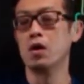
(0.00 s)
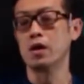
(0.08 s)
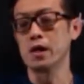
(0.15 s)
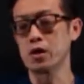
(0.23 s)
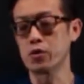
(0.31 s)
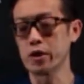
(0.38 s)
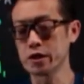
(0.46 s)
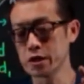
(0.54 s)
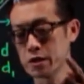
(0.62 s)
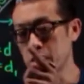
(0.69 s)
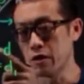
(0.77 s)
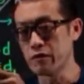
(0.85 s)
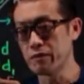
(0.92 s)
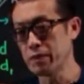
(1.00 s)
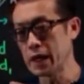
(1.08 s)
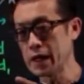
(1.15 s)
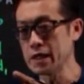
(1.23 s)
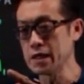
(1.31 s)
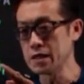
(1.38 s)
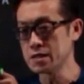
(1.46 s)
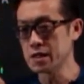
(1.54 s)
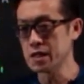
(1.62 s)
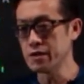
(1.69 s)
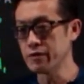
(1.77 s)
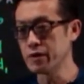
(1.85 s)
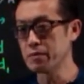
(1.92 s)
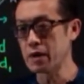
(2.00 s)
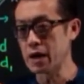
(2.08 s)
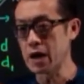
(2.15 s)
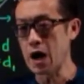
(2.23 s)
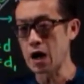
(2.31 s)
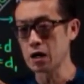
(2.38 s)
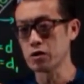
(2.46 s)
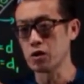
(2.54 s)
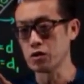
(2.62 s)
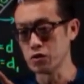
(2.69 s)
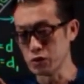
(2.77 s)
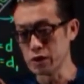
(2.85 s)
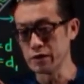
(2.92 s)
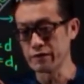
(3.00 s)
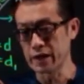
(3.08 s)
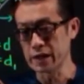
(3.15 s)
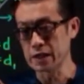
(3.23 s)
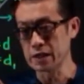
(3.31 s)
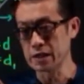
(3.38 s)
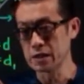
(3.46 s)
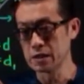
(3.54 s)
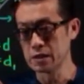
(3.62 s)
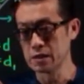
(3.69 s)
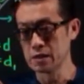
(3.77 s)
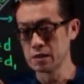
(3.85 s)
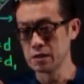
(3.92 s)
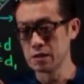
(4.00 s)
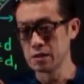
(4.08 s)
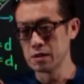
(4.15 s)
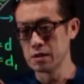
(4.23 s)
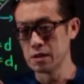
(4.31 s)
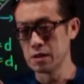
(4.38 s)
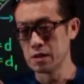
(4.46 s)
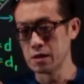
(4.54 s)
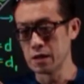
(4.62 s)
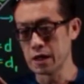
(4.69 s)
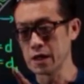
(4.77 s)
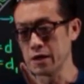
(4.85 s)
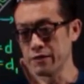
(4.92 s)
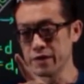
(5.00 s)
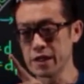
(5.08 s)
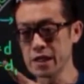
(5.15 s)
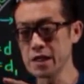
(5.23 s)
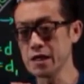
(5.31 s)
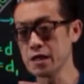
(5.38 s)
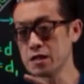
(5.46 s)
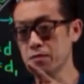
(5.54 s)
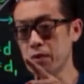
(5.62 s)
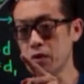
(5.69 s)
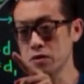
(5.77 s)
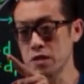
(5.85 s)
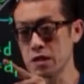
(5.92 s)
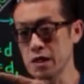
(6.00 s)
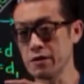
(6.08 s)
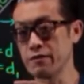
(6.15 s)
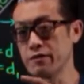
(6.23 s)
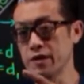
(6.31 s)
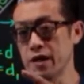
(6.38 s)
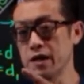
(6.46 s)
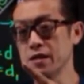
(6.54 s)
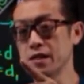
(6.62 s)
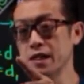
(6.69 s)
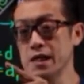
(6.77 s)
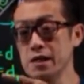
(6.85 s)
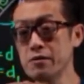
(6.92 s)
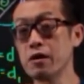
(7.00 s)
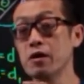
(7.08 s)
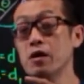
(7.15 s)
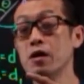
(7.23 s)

equation of plane is given by r dot unit vector, alright, if d is positive, then the